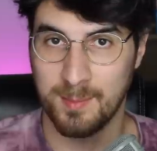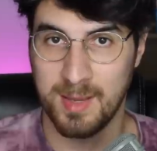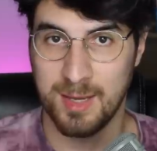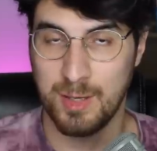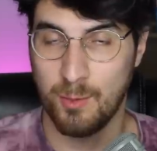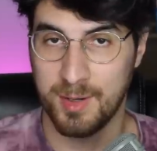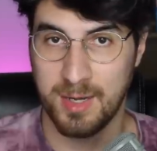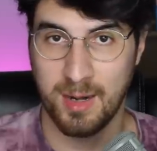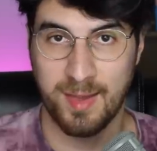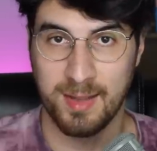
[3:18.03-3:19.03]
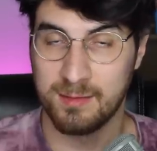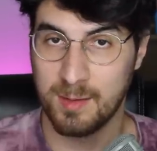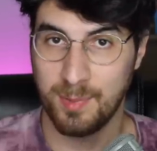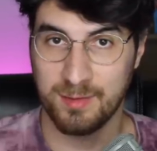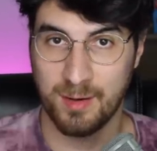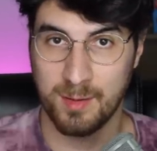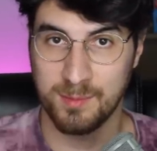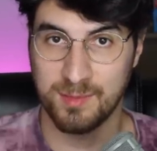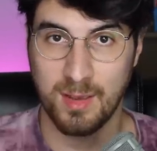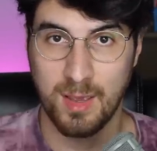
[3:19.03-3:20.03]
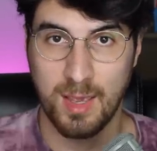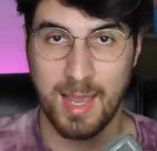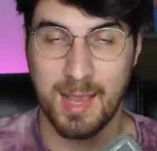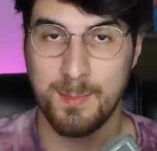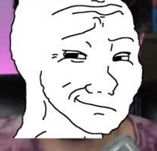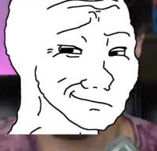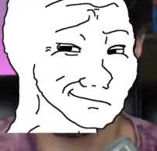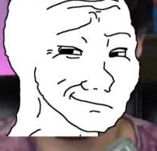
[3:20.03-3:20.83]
me and you want to hear that in simple terms, it masks